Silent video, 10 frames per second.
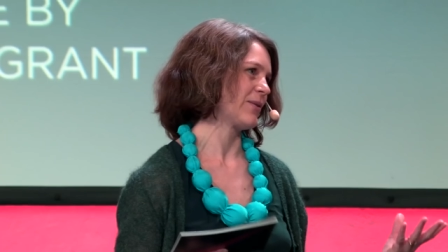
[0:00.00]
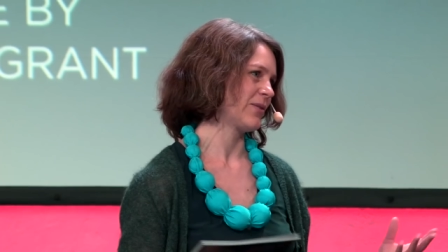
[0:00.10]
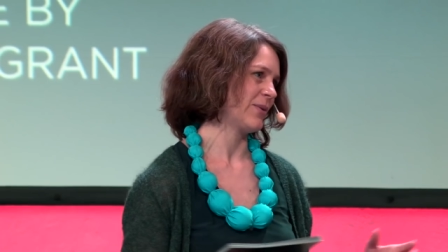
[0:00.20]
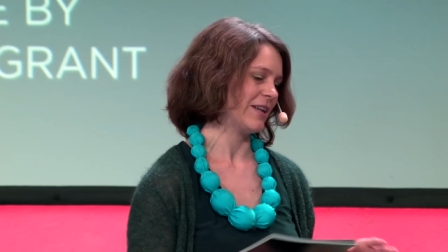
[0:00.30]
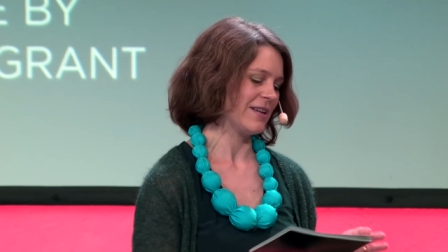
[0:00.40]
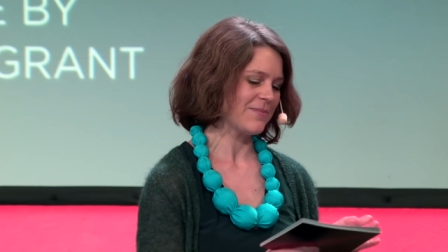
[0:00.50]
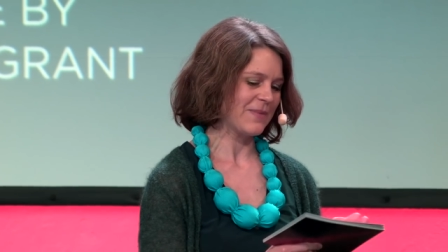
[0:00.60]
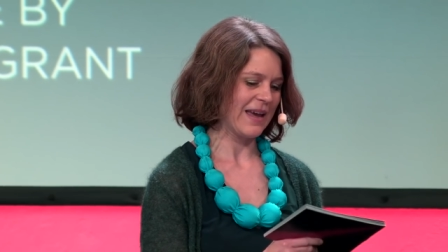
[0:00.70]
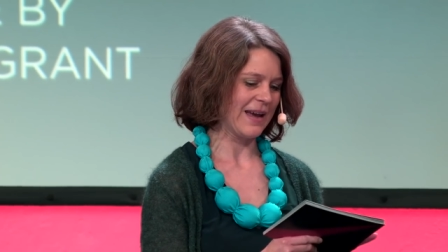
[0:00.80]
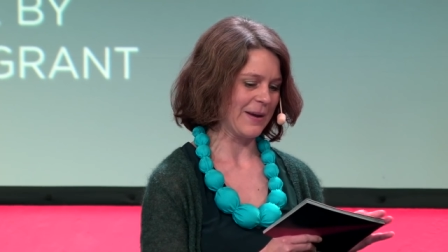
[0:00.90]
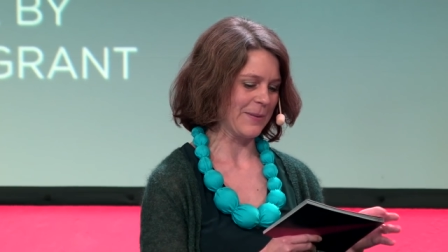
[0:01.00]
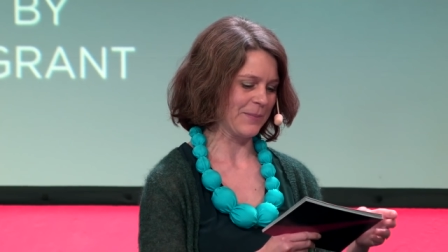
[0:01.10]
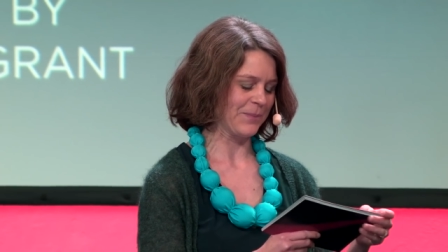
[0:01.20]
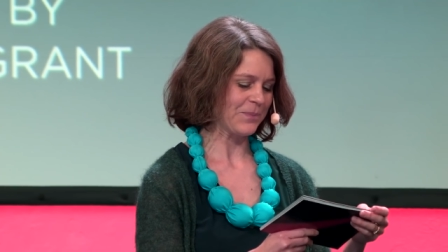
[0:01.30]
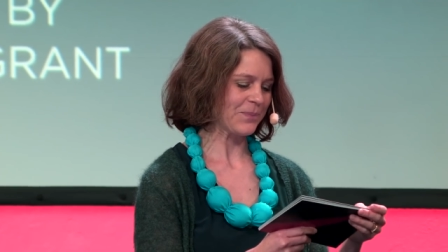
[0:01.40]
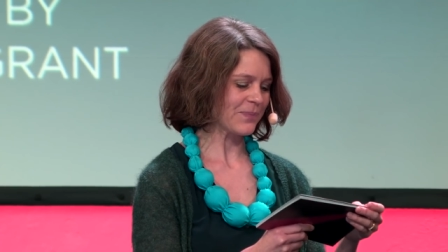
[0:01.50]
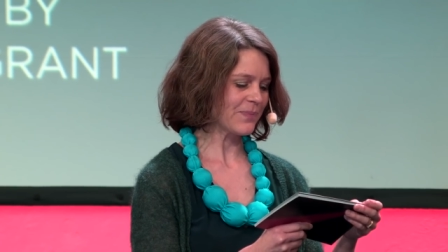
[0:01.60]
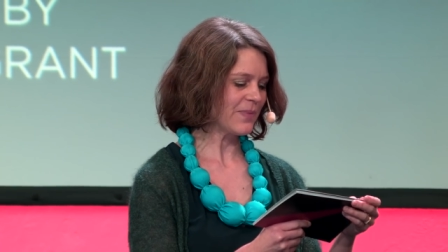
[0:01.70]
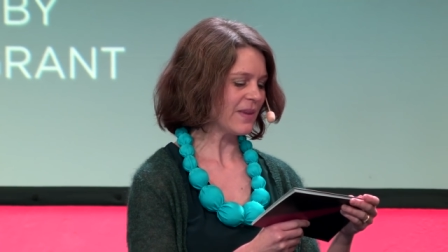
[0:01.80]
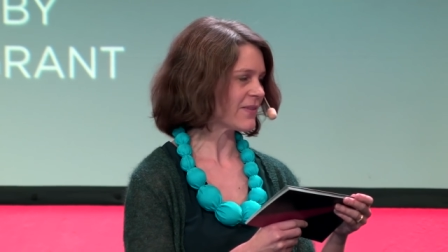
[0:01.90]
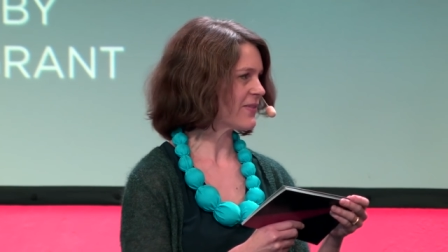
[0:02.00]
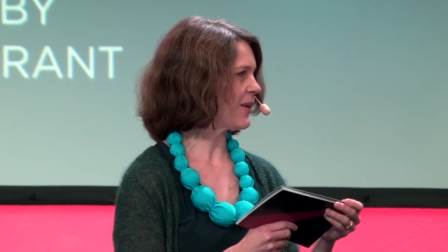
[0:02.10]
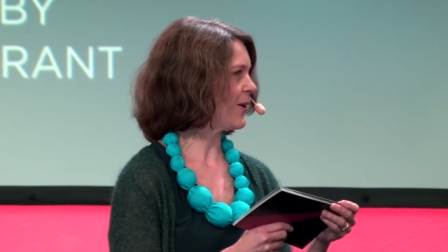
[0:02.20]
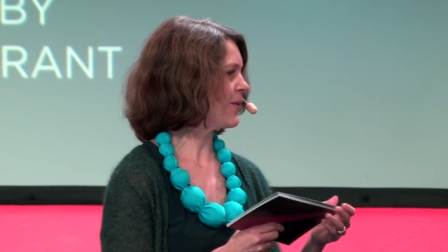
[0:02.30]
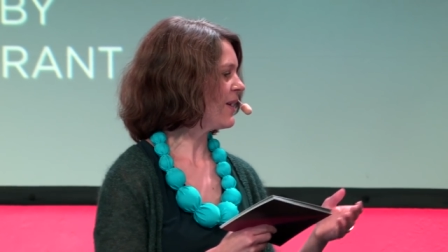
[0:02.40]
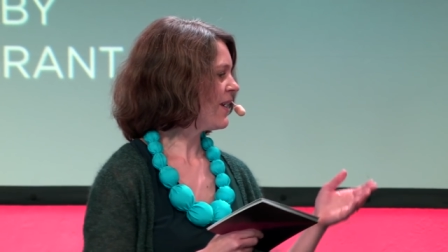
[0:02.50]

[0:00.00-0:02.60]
of Sweden. Um, so